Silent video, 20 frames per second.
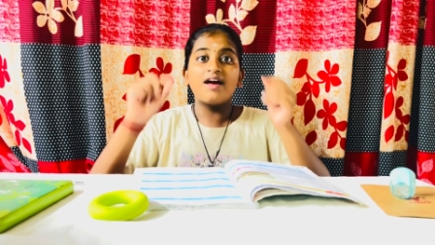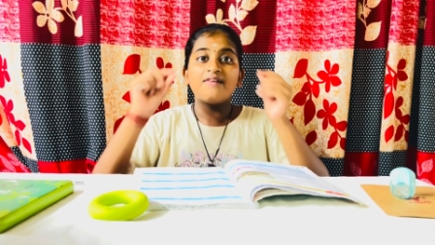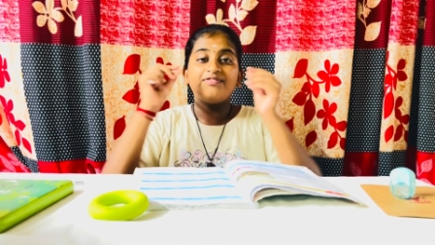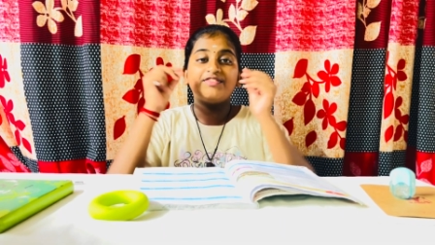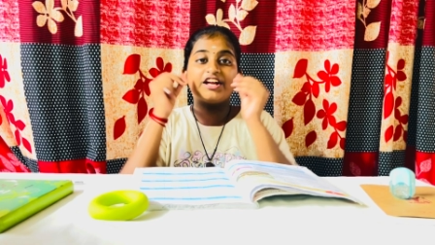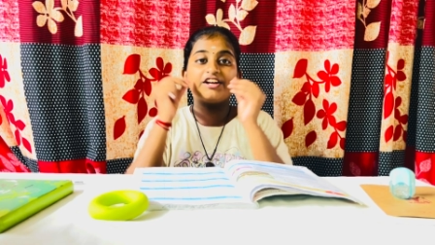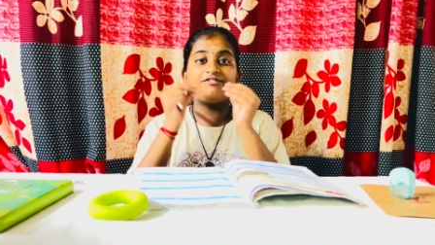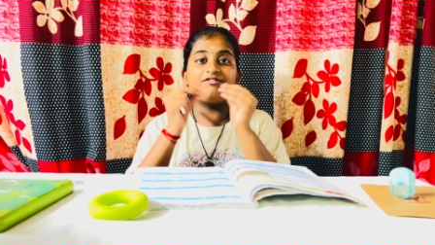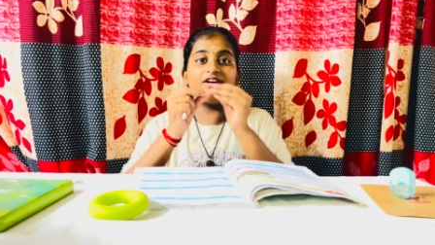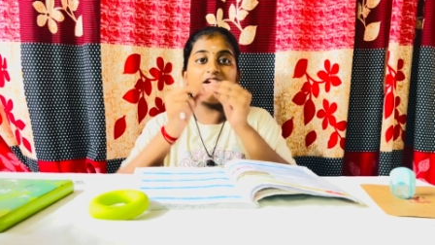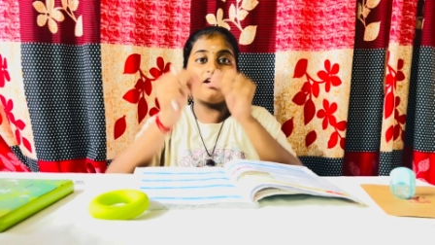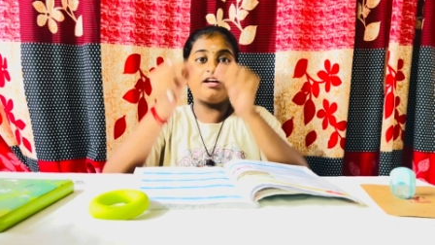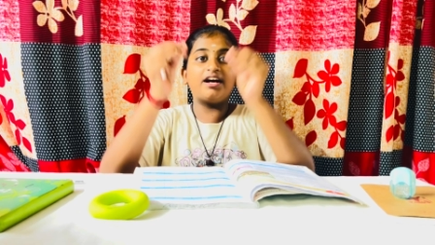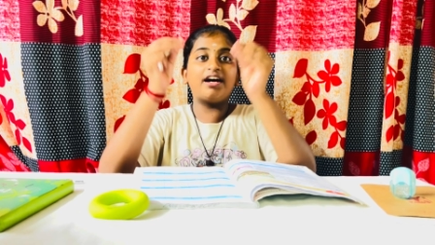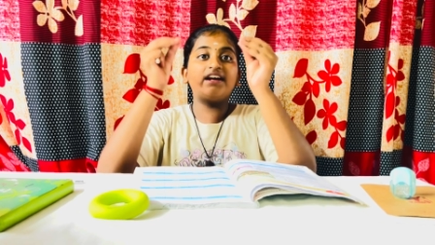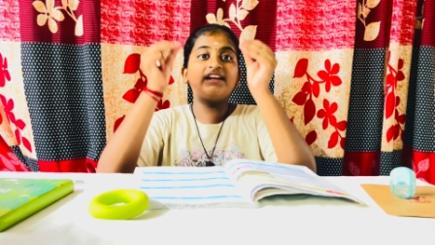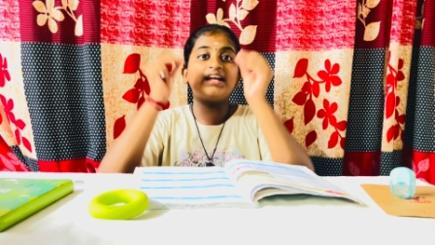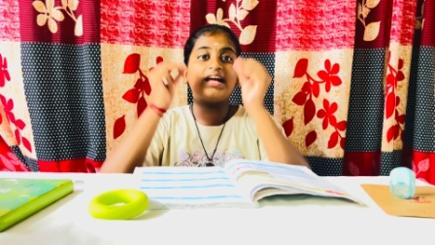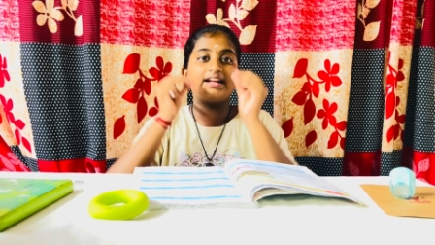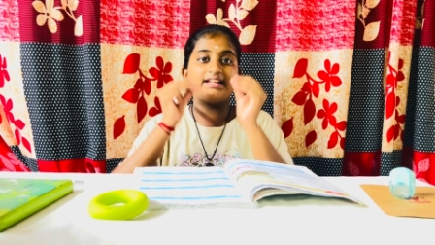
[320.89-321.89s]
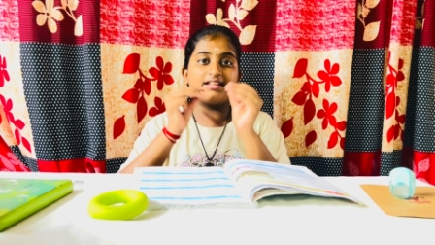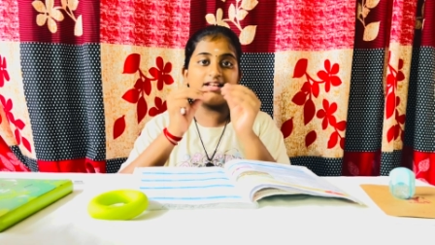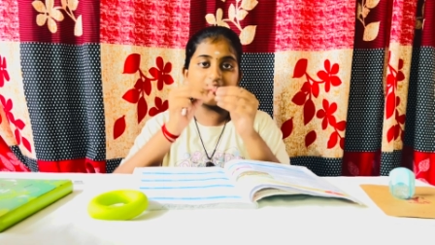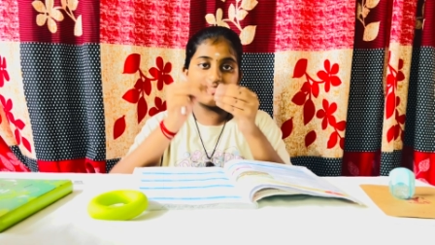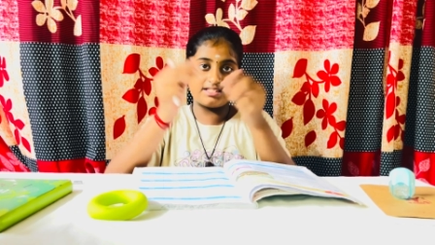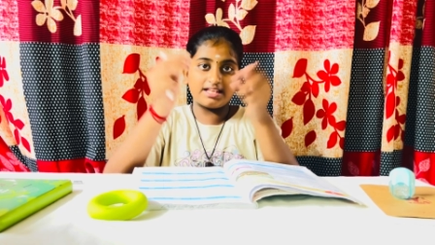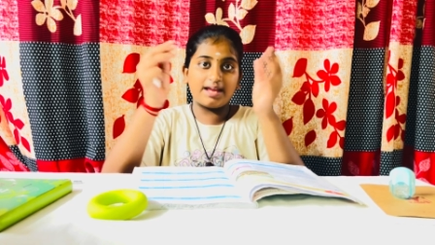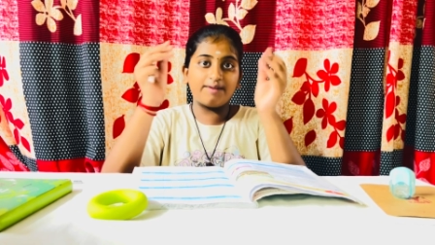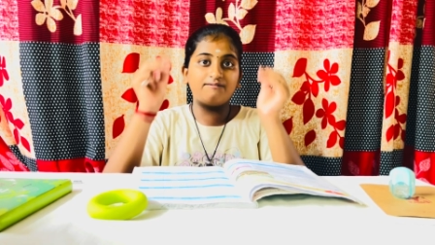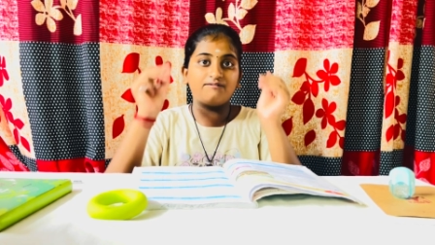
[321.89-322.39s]
that we hear at the
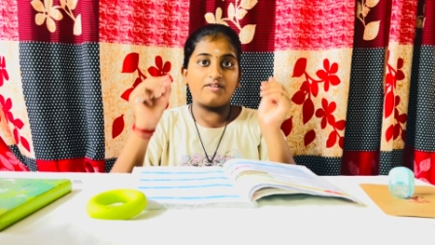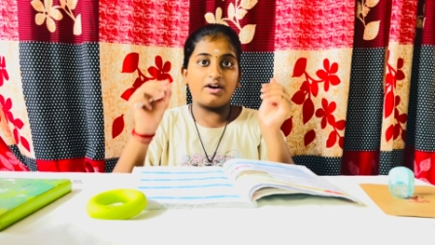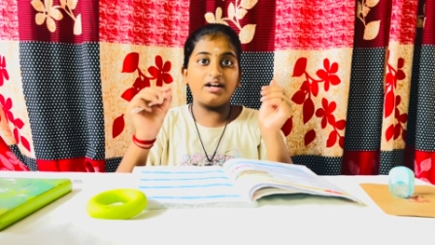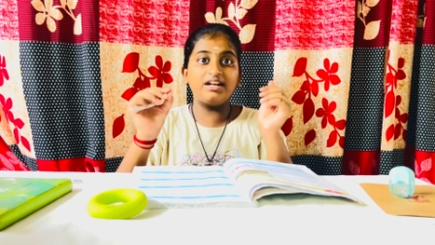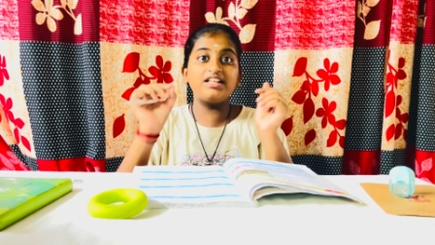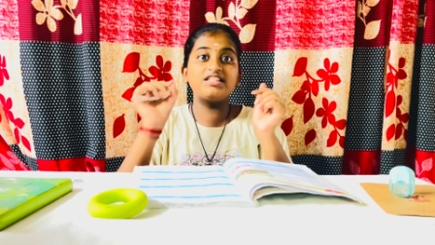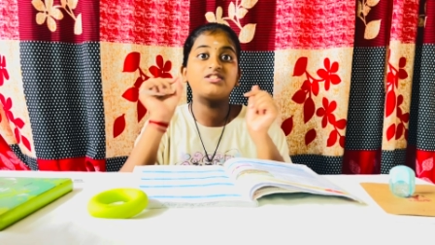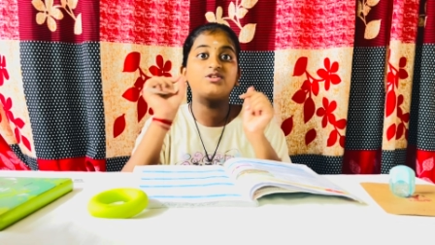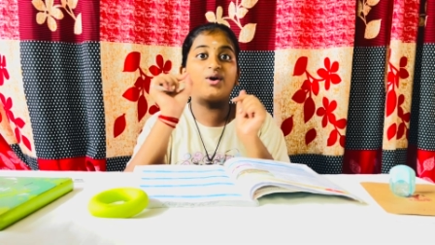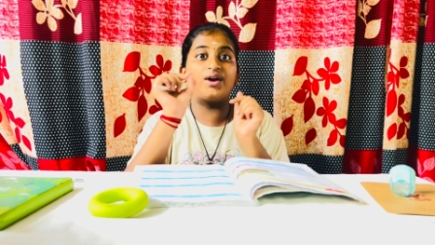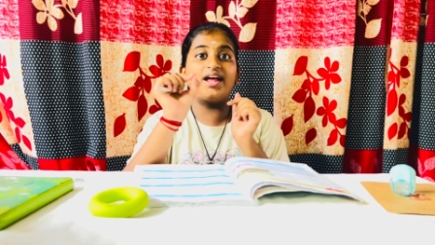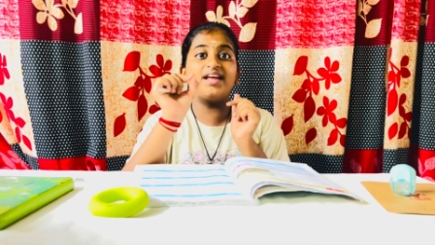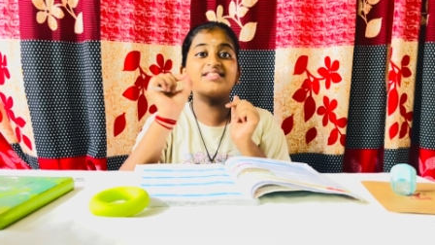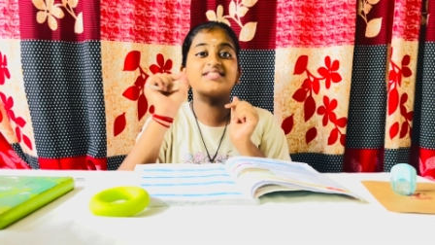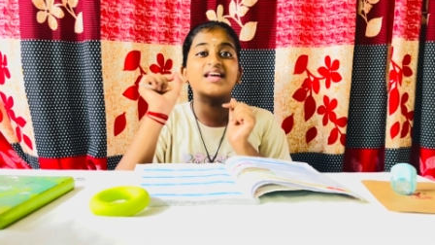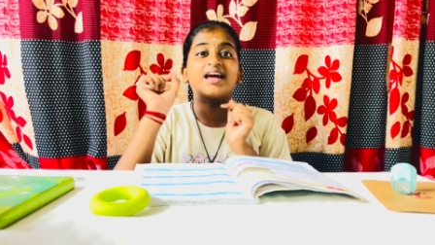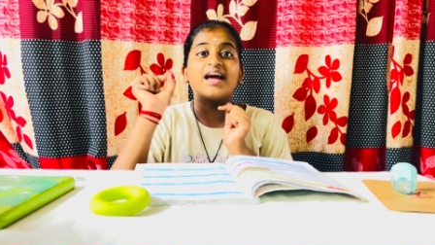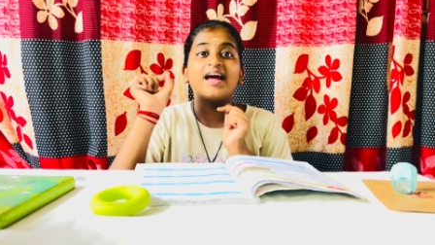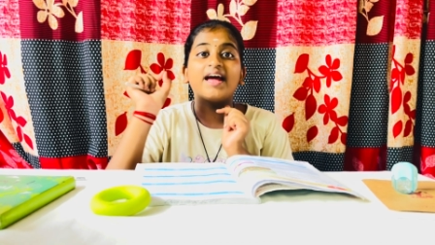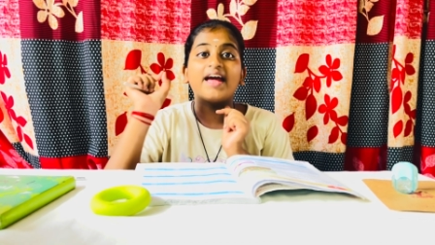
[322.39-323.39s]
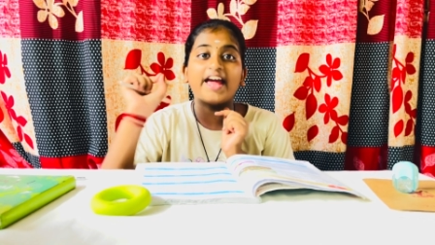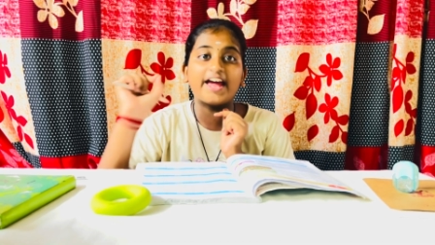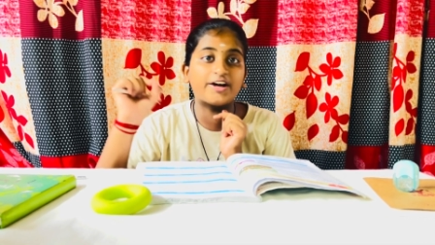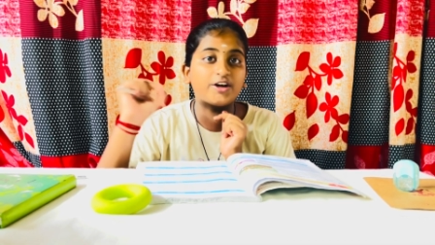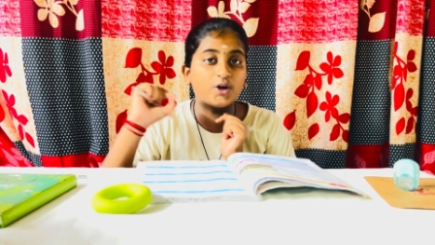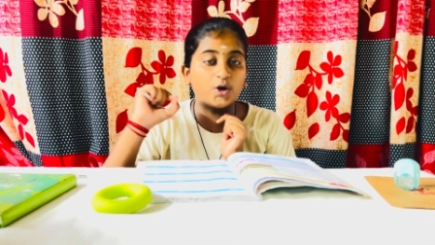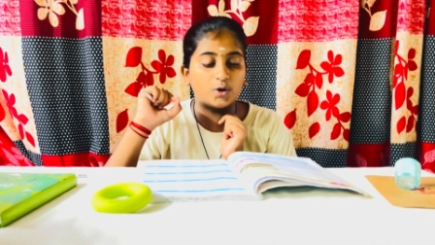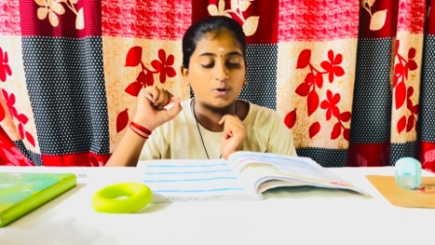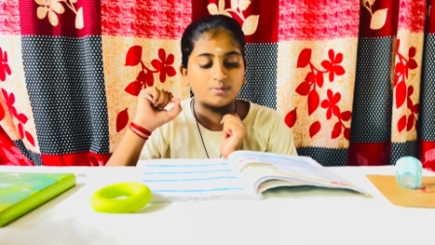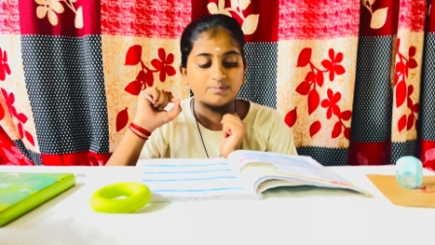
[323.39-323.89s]
same word is known as
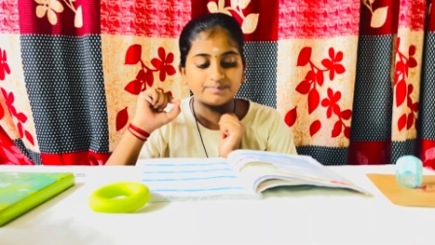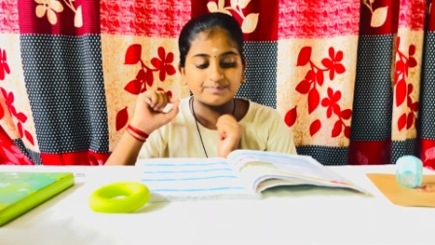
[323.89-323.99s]
echo.